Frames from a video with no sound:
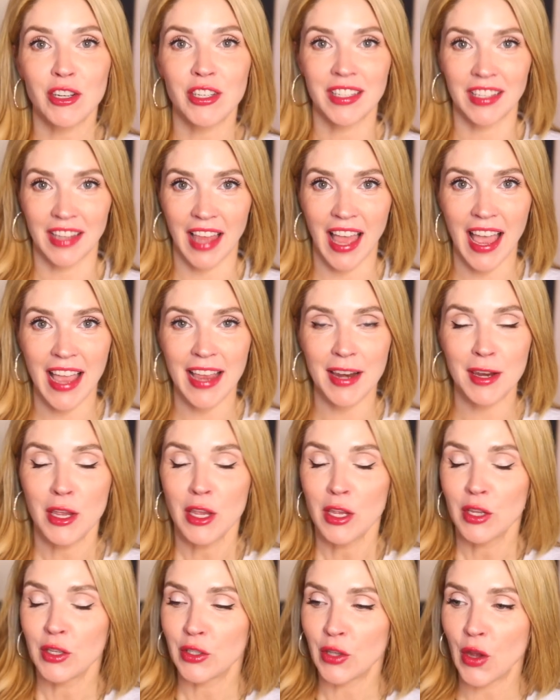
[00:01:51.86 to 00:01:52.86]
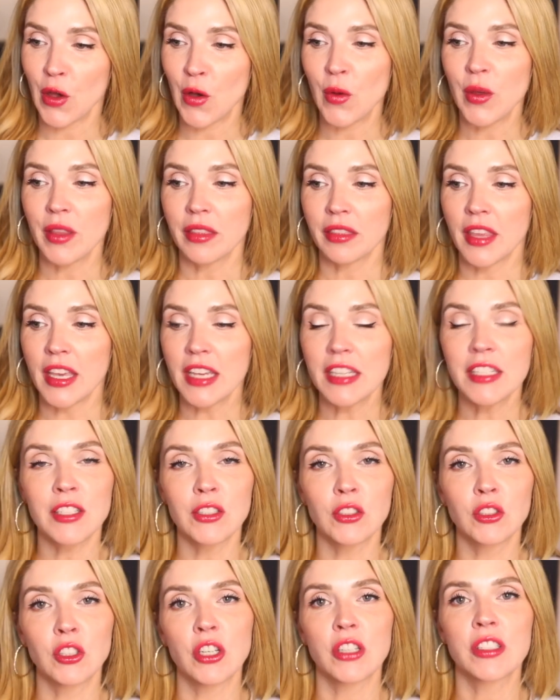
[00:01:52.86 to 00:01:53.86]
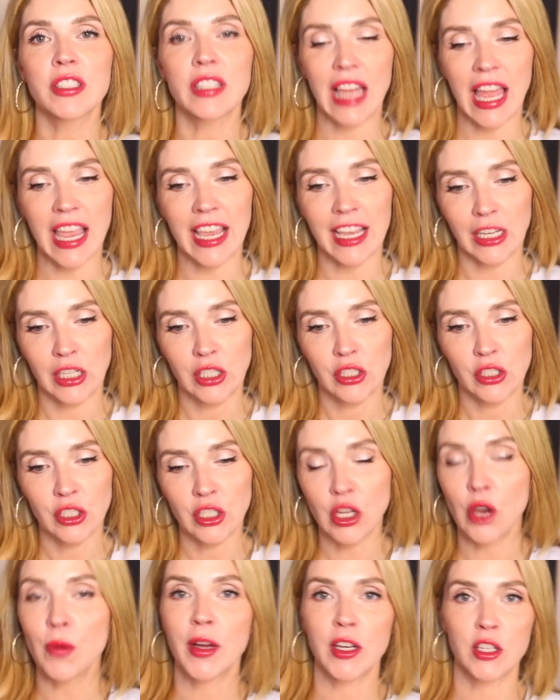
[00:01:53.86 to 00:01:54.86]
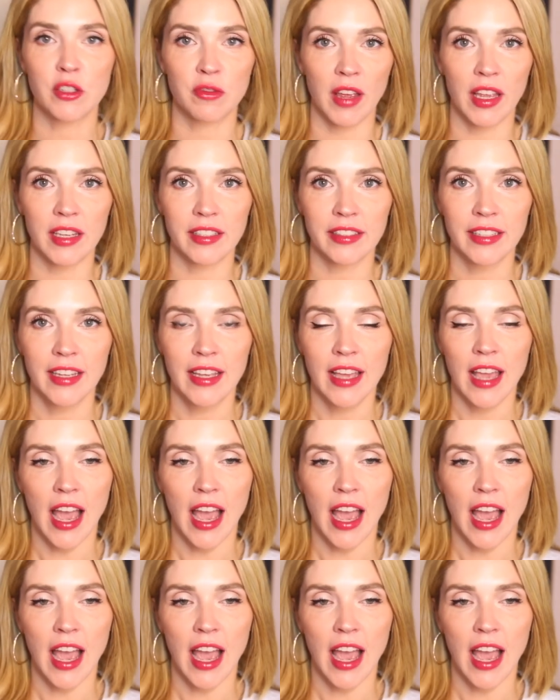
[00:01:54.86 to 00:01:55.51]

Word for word: slide. So this looks like so much fun.